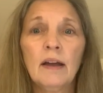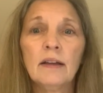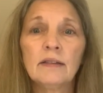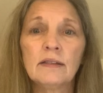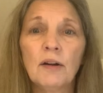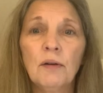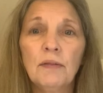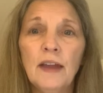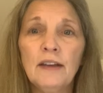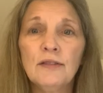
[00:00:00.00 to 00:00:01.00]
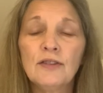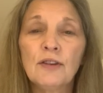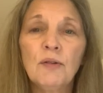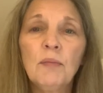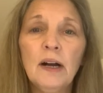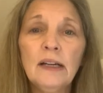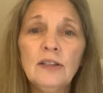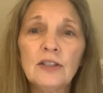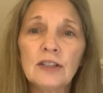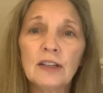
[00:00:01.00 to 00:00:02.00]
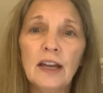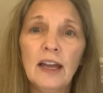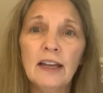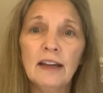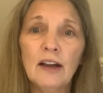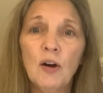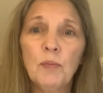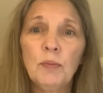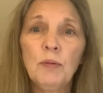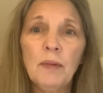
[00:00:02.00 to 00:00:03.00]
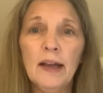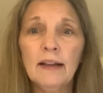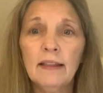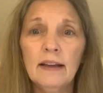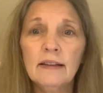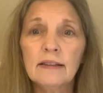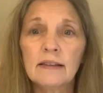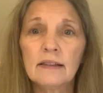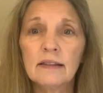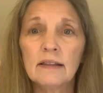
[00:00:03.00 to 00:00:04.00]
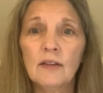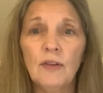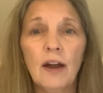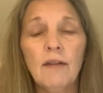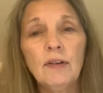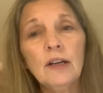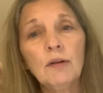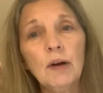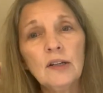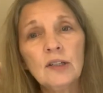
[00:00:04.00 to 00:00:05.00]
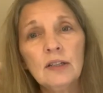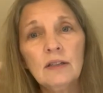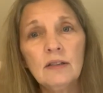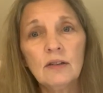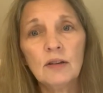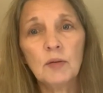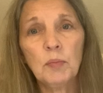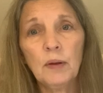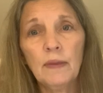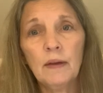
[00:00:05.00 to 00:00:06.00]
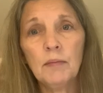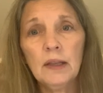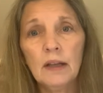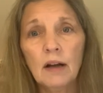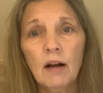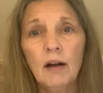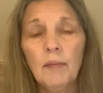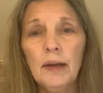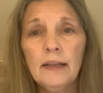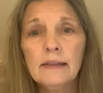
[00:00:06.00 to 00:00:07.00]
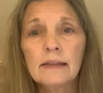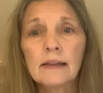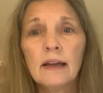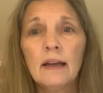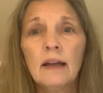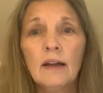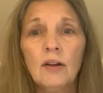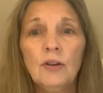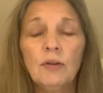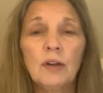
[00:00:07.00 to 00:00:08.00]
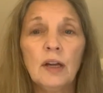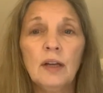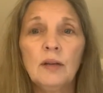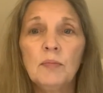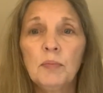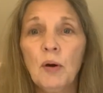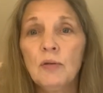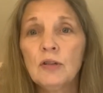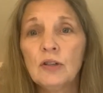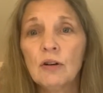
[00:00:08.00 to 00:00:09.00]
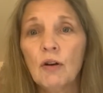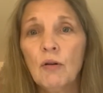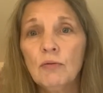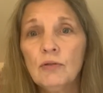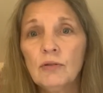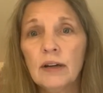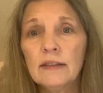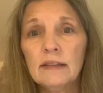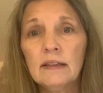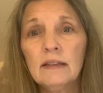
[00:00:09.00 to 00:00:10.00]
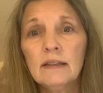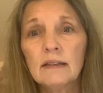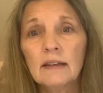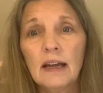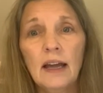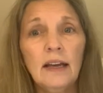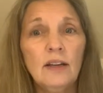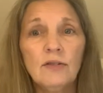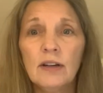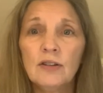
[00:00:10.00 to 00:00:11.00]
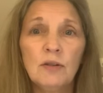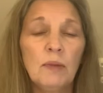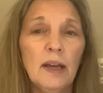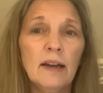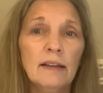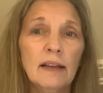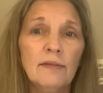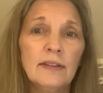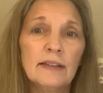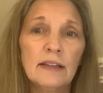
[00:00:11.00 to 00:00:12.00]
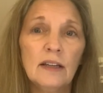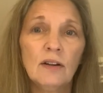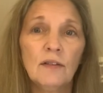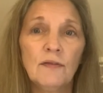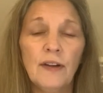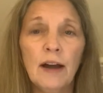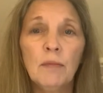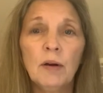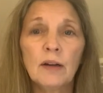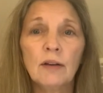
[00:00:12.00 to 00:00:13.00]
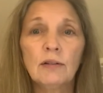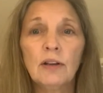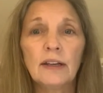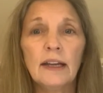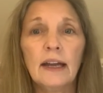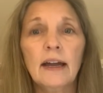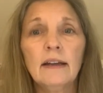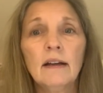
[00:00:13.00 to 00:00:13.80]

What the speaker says: So thank you so much, and I hope you make this. If you have any questions, you can put them in the comments. You can post your own dresses, any dress you make, I'd love to see it, or fabric you're looking at,